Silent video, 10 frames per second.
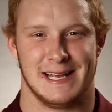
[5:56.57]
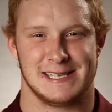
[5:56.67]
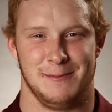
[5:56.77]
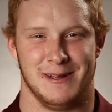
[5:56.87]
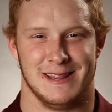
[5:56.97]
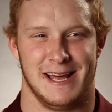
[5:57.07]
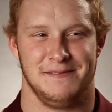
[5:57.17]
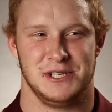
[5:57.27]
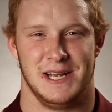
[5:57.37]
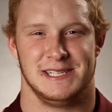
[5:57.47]
it's going to be a
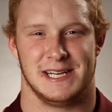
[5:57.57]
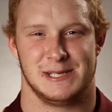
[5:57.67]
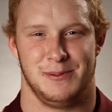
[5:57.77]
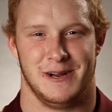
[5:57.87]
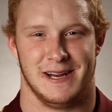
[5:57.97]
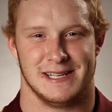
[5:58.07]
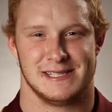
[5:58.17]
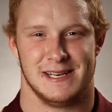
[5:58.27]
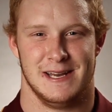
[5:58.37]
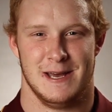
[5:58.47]
life-changing
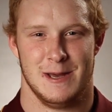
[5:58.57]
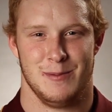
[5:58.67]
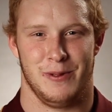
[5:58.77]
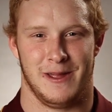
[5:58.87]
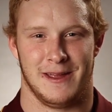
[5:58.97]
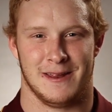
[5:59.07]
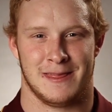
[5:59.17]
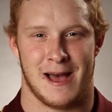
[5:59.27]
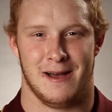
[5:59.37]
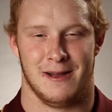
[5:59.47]
experience. Playing in
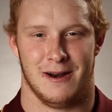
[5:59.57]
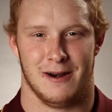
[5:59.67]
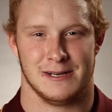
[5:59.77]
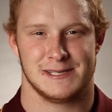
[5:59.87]
a, or in a